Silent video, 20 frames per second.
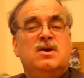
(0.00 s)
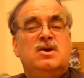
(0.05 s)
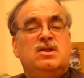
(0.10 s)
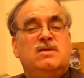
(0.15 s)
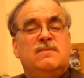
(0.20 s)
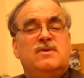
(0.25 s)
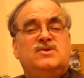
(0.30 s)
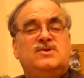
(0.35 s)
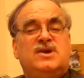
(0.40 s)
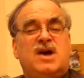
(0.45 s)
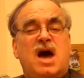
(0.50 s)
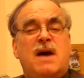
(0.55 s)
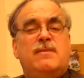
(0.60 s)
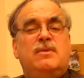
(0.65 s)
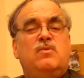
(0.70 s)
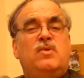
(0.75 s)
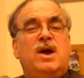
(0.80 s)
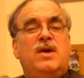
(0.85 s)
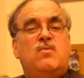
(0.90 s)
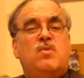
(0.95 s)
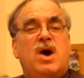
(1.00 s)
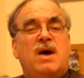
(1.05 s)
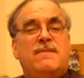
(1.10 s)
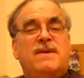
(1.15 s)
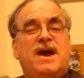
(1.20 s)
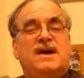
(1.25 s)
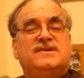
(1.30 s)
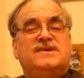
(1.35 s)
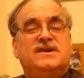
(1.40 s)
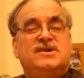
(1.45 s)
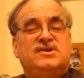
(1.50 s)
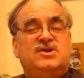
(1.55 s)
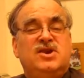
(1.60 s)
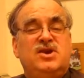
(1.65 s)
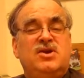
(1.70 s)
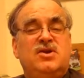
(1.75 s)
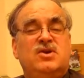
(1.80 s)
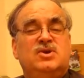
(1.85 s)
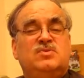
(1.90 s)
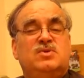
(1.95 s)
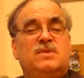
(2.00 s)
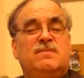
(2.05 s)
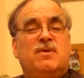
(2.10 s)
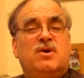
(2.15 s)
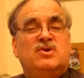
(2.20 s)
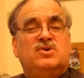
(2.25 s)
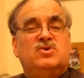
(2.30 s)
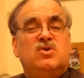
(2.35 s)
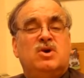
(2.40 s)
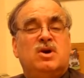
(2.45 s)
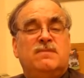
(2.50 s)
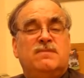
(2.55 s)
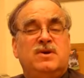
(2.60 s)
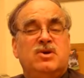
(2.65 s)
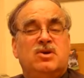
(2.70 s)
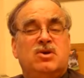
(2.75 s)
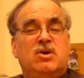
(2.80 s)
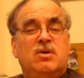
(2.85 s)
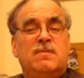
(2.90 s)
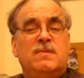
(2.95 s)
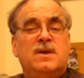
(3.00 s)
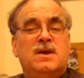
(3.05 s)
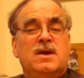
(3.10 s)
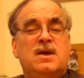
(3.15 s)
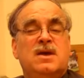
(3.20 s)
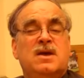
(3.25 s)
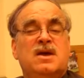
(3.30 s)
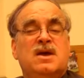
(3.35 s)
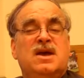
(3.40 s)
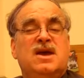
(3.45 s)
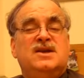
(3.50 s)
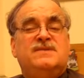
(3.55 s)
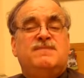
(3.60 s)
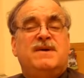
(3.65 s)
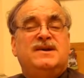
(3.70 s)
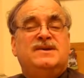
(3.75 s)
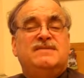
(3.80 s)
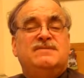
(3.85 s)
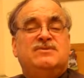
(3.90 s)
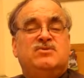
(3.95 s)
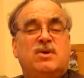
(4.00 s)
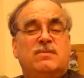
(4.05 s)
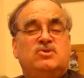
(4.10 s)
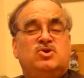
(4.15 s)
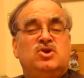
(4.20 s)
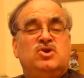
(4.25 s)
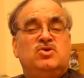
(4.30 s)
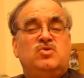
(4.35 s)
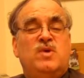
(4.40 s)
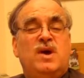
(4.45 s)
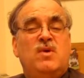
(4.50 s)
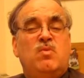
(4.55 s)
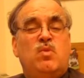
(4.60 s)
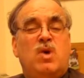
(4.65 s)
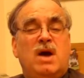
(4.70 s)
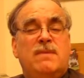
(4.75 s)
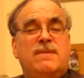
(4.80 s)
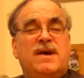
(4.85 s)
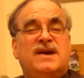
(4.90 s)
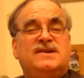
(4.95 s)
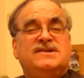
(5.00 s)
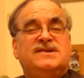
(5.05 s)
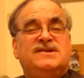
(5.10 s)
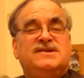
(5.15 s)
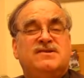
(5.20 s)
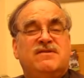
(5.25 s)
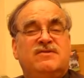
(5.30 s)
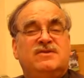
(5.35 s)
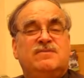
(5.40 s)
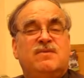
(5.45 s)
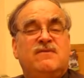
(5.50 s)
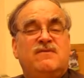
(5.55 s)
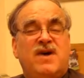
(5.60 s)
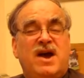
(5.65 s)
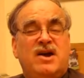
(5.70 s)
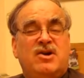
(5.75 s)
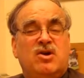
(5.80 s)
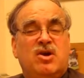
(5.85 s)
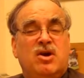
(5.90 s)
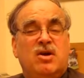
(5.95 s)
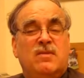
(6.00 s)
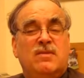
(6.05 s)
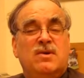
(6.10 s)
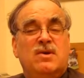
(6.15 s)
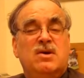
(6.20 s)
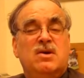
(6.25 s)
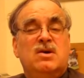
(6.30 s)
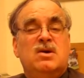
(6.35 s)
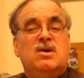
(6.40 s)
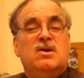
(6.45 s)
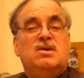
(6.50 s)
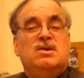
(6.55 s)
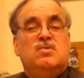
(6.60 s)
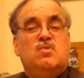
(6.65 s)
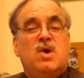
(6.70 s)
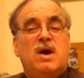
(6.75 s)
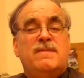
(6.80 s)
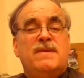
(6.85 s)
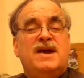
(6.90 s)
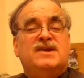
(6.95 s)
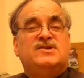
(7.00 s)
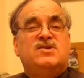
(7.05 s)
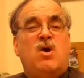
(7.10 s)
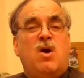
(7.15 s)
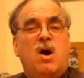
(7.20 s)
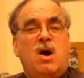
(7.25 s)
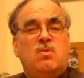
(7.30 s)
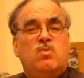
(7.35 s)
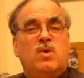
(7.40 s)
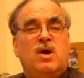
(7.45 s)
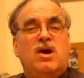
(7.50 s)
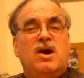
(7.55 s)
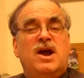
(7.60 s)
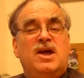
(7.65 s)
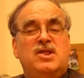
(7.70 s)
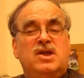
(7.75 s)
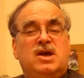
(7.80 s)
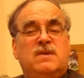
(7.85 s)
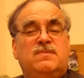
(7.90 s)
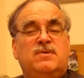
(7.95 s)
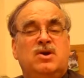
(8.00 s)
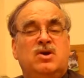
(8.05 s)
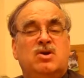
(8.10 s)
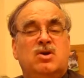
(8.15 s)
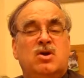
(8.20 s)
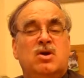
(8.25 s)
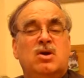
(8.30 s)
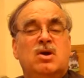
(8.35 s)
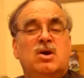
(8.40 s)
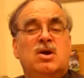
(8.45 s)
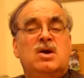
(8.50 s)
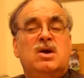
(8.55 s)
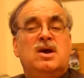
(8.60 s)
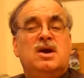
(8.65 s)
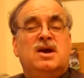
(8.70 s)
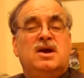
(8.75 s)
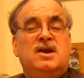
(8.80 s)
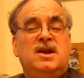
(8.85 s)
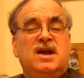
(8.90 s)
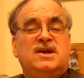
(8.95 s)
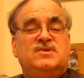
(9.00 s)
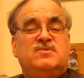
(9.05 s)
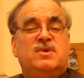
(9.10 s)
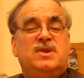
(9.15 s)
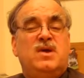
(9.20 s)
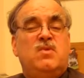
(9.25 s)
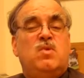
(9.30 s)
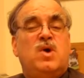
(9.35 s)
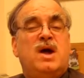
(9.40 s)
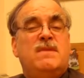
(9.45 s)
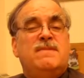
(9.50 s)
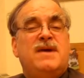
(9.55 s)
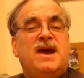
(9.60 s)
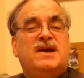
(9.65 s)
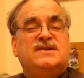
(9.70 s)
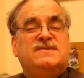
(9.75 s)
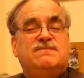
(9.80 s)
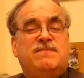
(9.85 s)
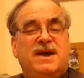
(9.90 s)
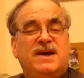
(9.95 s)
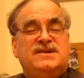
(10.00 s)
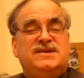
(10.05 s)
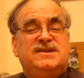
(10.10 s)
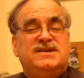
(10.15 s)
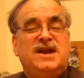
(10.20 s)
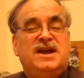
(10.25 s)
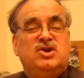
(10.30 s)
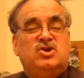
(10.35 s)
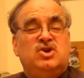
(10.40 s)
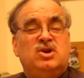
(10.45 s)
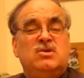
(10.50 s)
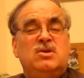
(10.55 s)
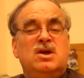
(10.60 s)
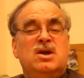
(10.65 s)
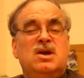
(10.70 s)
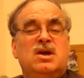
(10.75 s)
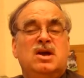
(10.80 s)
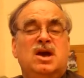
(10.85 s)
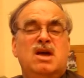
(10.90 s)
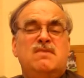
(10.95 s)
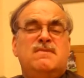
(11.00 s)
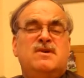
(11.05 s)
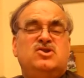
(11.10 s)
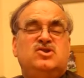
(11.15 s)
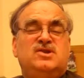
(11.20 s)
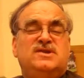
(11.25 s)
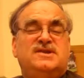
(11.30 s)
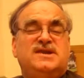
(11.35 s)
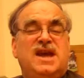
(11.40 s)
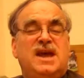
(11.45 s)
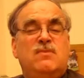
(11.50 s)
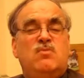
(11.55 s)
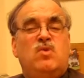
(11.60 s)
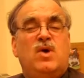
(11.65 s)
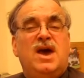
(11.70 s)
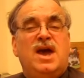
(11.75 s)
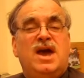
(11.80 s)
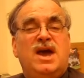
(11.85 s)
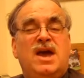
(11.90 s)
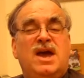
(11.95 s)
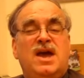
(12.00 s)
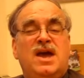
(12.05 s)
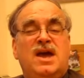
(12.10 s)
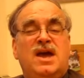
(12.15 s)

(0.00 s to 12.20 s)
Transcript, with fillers: The most common way WiMAX is used with a personal computer is by subscription to a WiMAX service provider. The WiMAX hardware in the computer connects with a WiMAX base station in much the same way